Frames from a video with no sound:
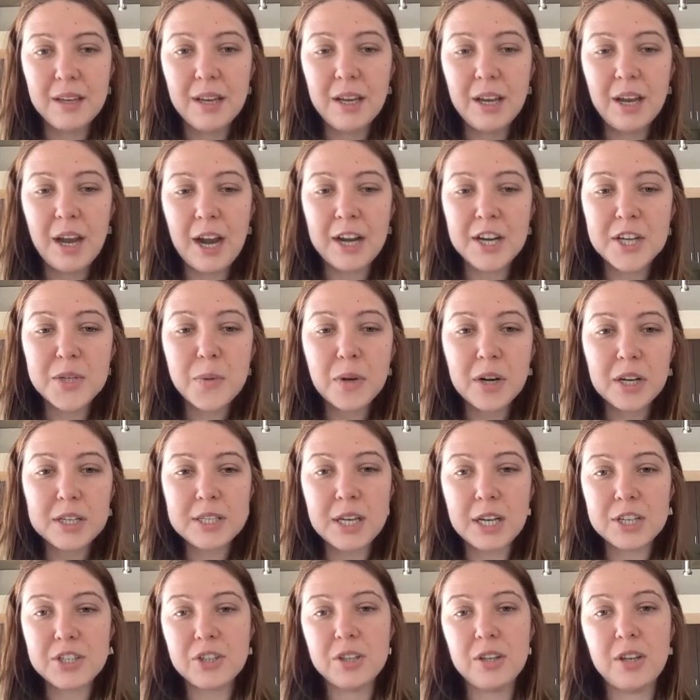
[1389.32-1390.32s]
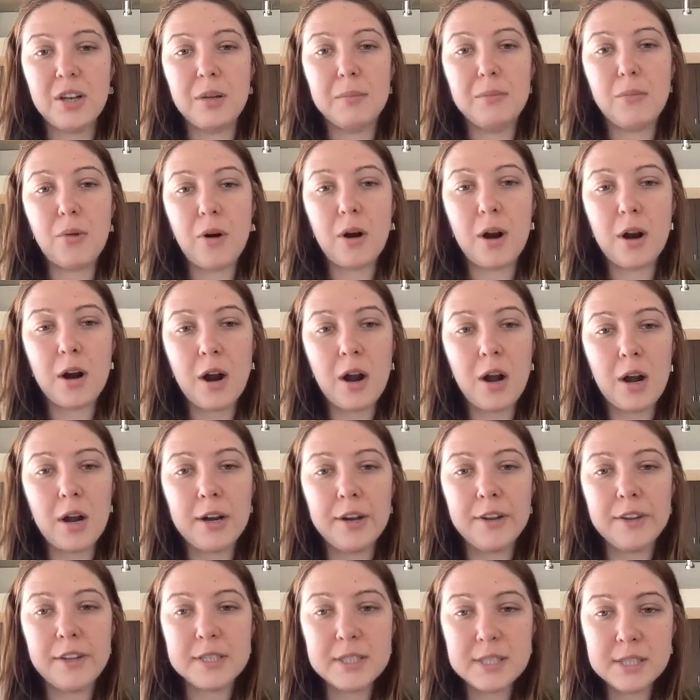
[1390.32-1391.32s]
I just want to touch a little more
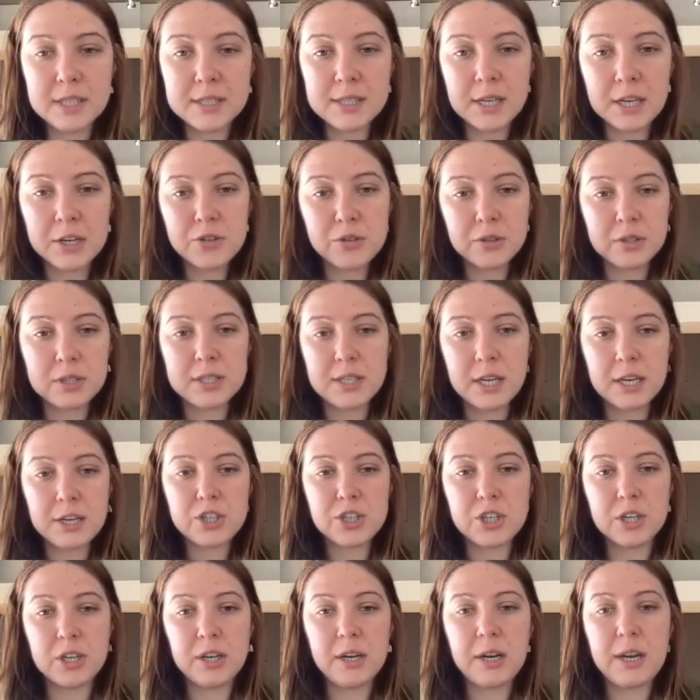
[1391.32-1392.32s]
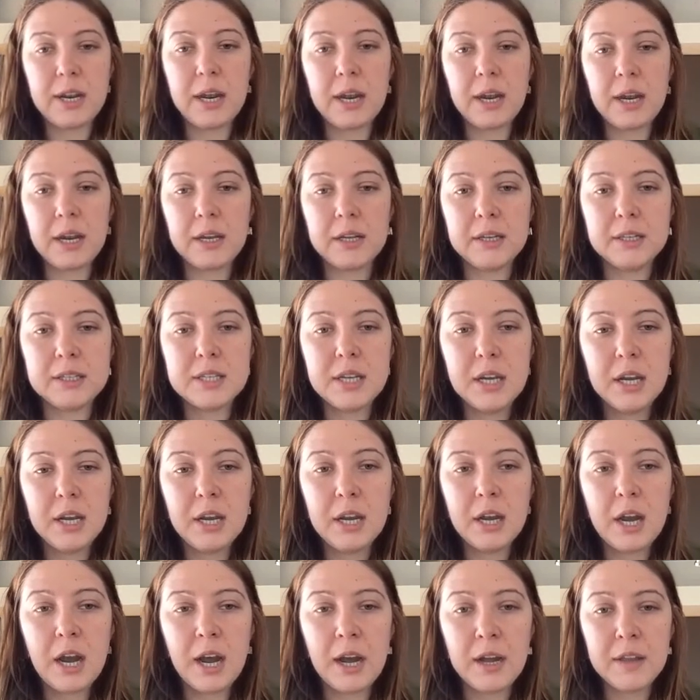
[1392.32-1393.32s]
on this decentralization, and
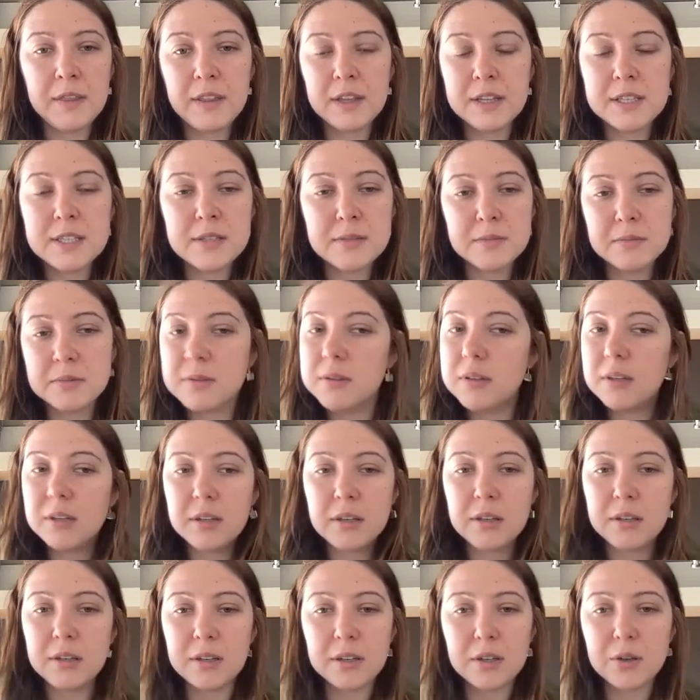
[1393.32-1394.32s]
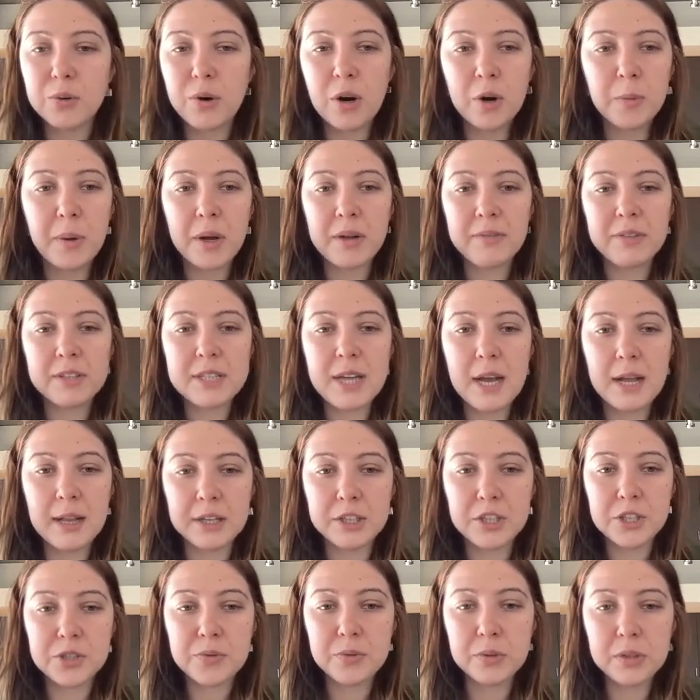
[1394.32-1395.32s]
this quote by
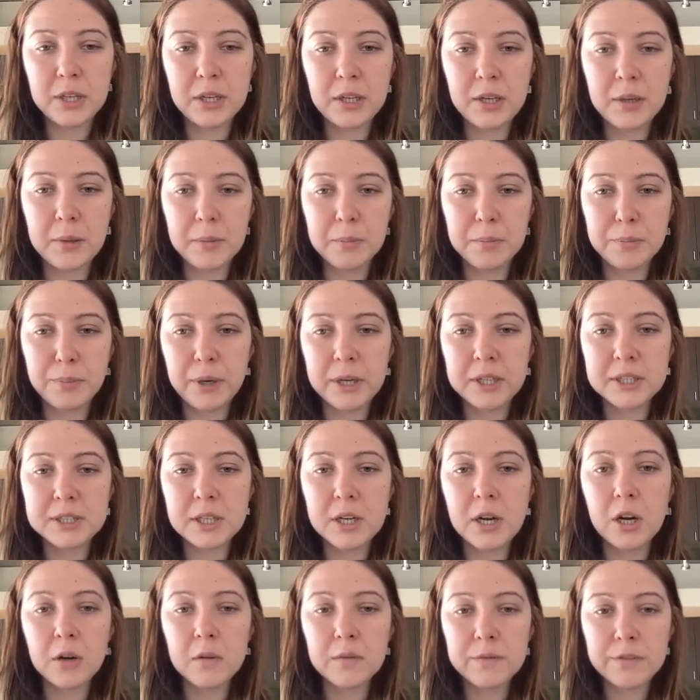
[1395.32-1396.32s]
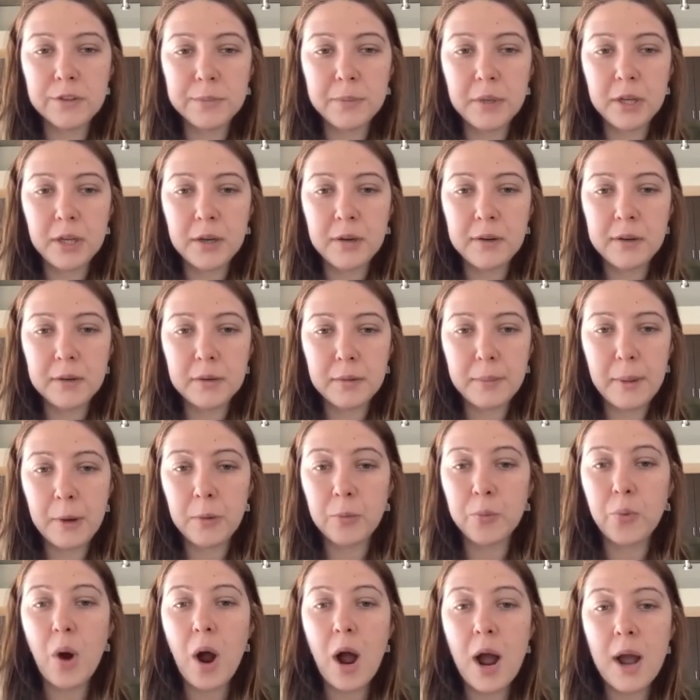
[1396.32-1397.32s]
Vitalik just really brings it home for me
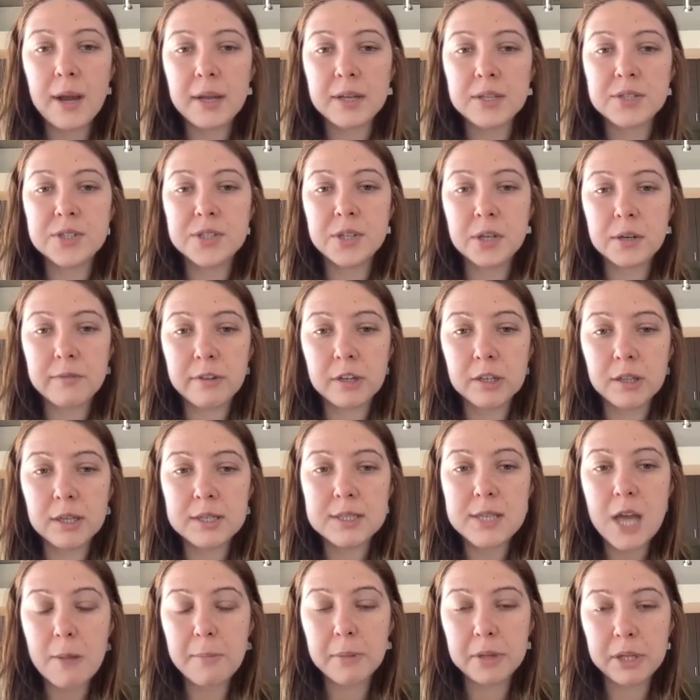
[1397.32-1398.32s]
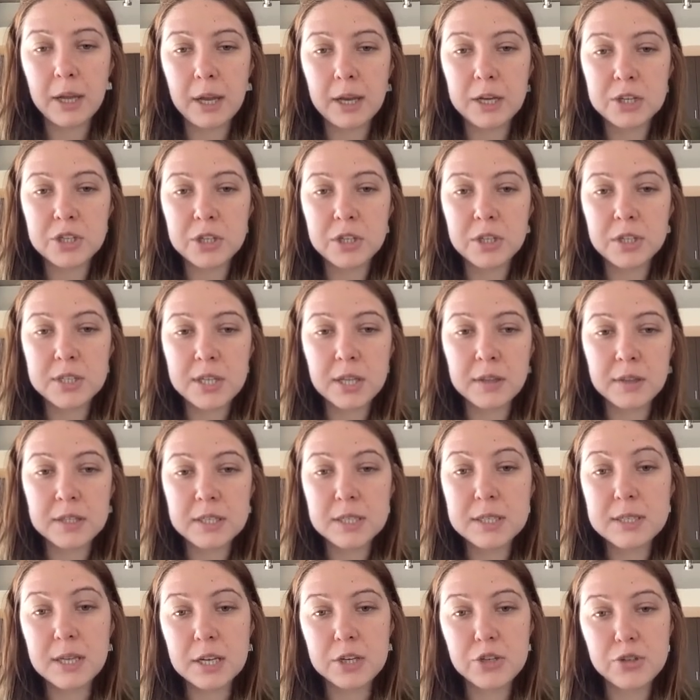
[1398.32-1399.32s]
about why serverless applications and the
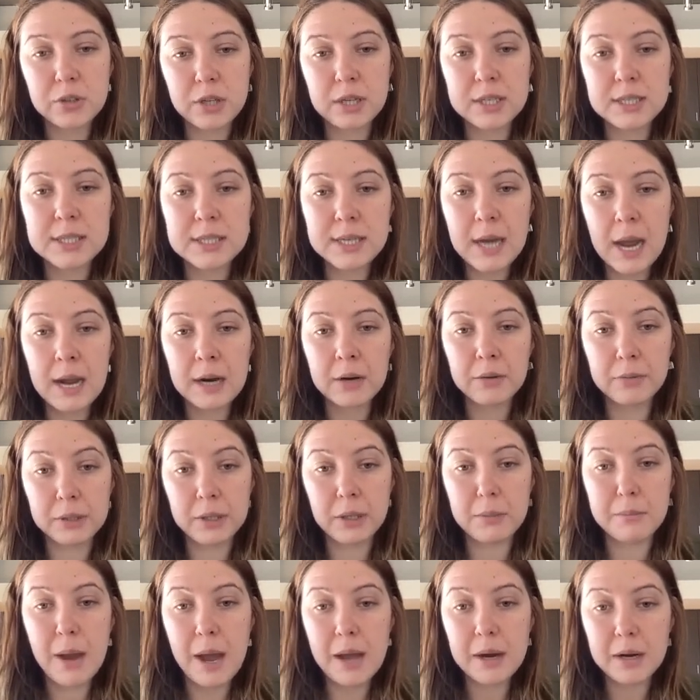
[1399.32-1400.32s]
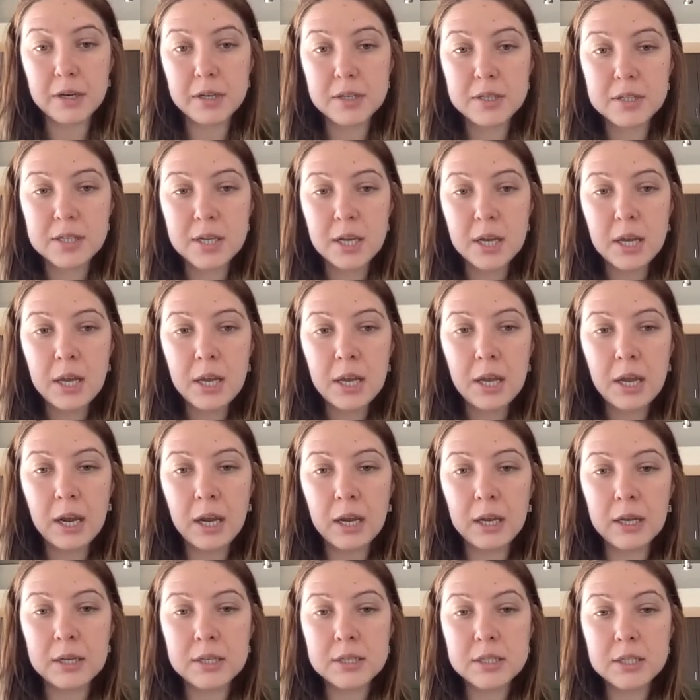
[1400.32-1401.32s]
decentralized stack really matters.
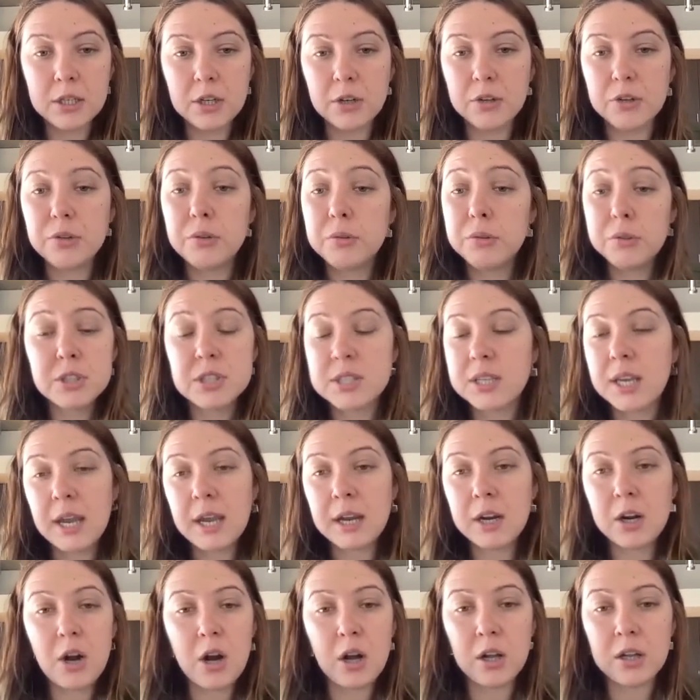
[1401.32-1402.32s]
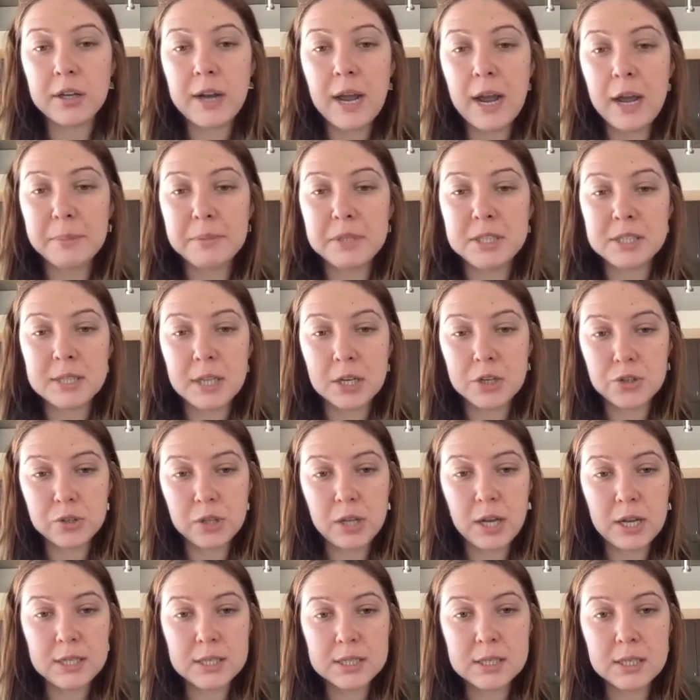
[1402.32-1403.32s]
And you just can't call an app
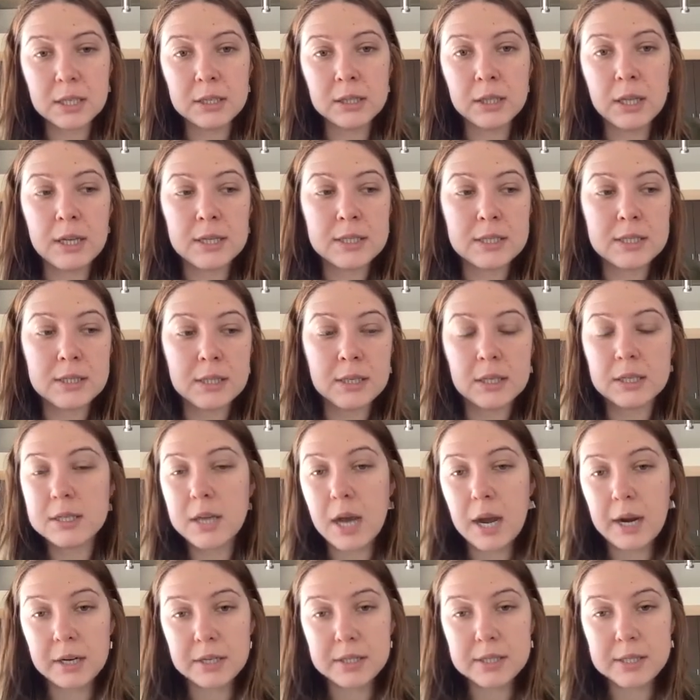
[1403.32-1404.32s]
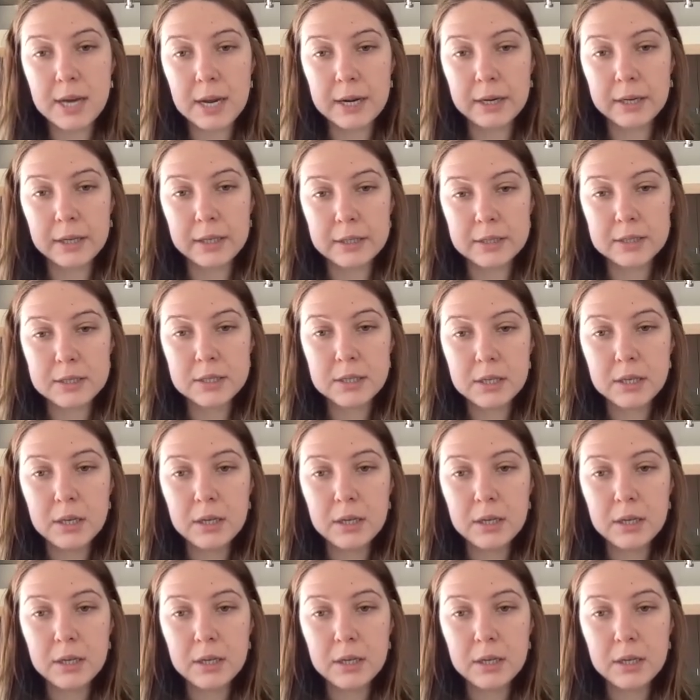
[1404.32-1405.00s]
decentralized unless the entire stack is.